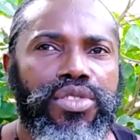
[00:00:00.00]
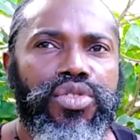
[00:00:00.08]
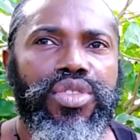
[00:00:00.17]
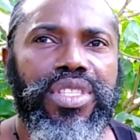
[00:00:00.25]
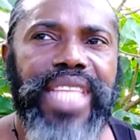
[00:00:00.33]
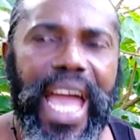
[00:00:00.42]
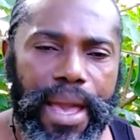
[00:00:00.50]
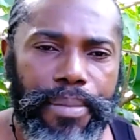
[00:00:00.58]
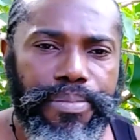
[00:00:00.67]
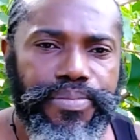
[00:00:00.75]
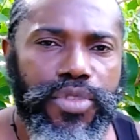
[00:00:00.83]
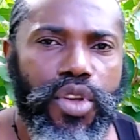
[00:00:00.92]
to
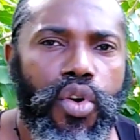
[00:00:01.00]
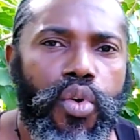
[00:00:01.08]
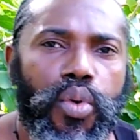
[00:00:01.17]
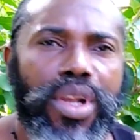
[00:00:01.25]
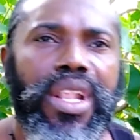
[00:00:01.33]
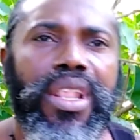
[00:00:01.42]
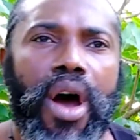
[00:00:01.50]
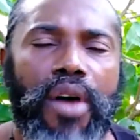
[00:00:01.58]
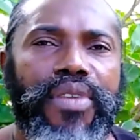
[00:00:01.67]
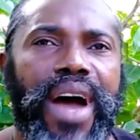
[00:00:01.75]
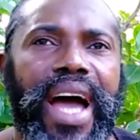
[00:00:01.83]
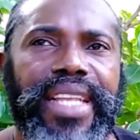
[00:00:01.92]
them who would
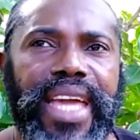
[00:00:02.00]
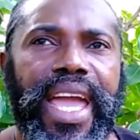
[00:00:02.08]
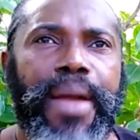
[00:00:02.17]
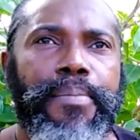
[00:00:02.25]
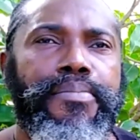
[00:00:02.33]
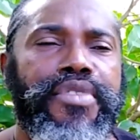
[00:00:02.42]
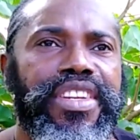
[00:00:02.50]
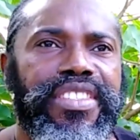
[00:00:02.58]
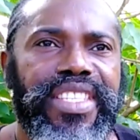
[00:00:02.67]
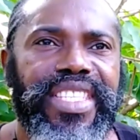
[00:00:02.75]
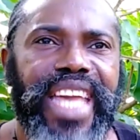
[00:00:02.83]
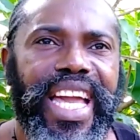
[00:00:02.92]
love and
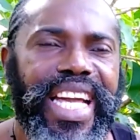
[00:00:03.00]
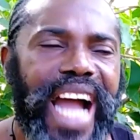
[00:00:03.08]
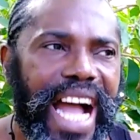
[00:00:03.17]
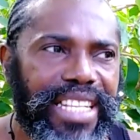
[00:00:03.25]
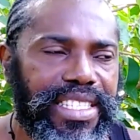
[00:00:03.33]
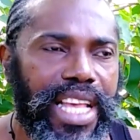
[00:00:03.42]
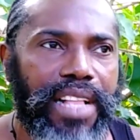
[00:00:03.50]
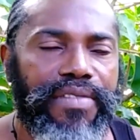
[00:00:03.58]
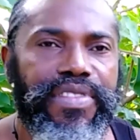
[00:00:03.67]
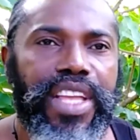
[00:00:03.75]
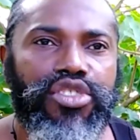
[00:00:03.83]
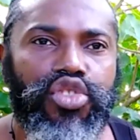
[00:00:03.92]
embrace their God self,
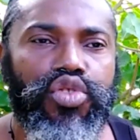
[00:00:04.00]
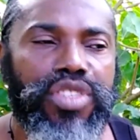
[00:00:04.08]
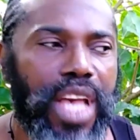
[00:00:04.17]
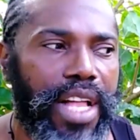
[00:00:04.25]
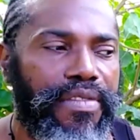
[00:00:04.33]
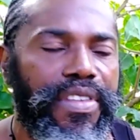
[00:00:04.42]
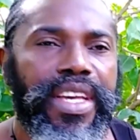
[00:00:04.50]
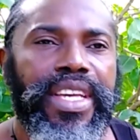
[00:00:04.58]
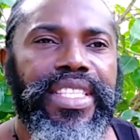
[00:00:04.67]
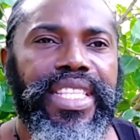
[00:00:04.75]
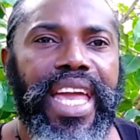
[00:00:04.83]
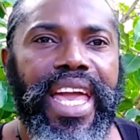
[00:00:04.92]
their true self,
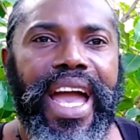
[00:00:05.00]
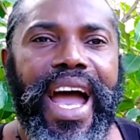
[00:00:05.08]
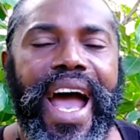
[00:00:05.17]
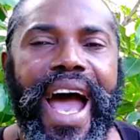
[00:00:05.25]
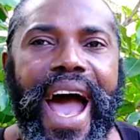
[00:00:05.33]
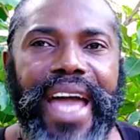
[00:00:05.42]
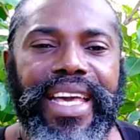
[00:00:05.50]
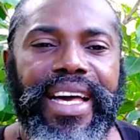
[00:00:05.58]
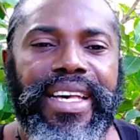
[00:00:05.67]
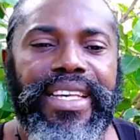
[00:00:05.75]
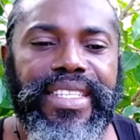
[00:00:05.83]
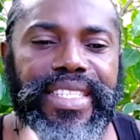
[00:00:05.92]
their
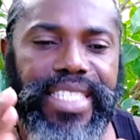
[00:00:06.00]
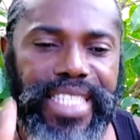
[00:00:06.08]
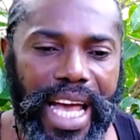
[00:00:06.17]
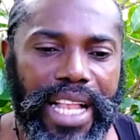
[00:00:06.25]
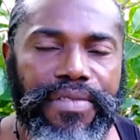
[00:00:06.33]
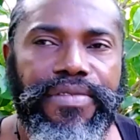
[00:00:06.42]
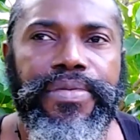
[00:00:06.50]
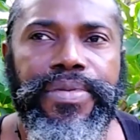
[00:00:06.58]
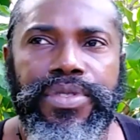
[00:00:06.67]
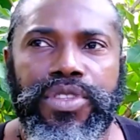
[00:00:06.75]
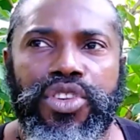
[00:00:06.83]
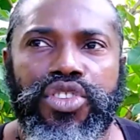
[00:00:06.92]
higher self.
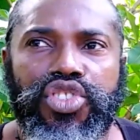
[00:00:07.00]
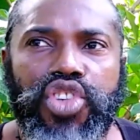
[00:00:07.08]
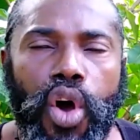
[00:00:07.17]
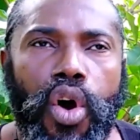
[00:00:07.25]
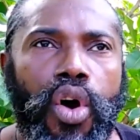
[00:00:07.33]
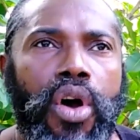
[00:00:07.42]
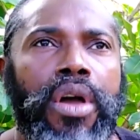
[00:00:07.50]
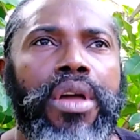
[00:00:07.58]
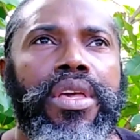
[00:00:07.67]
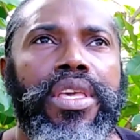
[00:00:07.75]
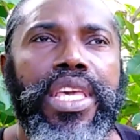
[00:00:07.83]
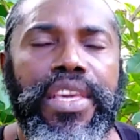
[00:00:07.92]
So
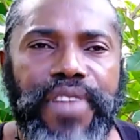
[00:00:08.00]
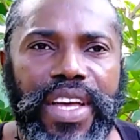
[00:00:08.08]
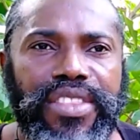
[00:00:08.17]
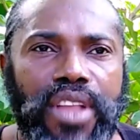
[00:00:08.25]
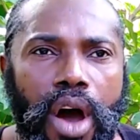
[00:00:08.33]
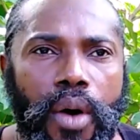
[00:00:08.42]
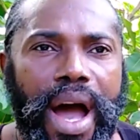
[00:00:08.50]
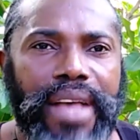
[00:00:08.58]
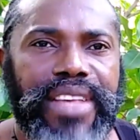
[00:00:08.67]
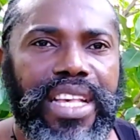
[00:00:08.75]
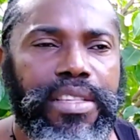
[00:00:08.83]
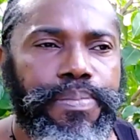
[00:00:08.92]
even now
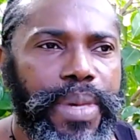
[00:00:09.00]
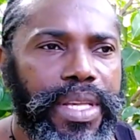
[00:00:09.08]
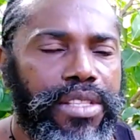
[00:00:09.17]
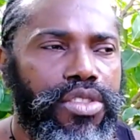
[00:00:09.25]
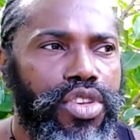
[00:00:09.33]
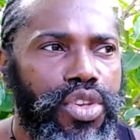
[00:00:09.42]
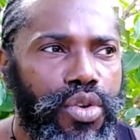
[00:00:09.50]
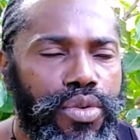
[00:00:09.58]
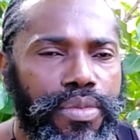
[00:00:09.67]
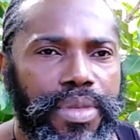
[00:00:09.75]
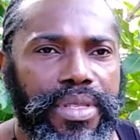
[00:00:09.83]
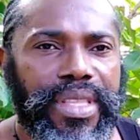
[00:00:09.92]
as I speak to
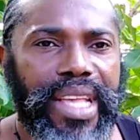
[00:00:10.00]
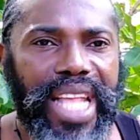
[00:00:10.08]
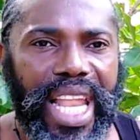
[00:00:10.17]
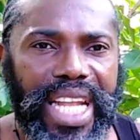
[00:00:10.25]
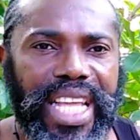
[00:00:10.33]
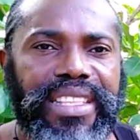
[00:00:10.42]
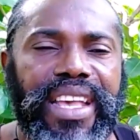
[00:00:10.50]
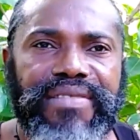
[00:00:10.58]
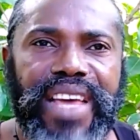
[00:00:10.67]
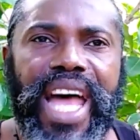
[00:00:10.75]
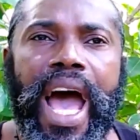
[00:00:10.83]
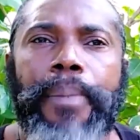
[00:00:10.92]
you, there's a lot of things
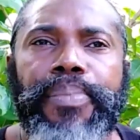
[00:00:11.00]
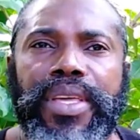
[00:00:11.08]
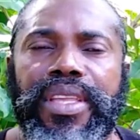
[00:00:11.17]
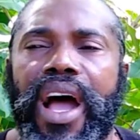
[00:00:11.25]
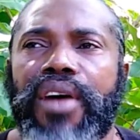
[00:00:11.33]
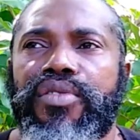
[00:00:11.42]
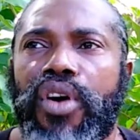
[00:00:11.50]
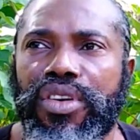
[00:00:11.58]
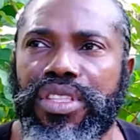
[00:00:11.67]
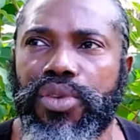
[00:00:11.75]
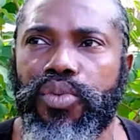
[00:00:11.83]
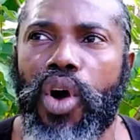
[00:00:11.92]
that are happening
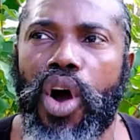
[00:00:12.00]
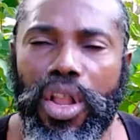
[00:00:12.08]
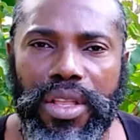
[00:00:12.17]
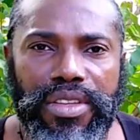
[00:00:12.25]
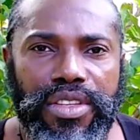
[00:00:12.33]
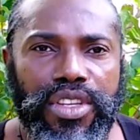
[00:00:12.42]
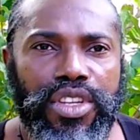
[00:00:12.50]
around the world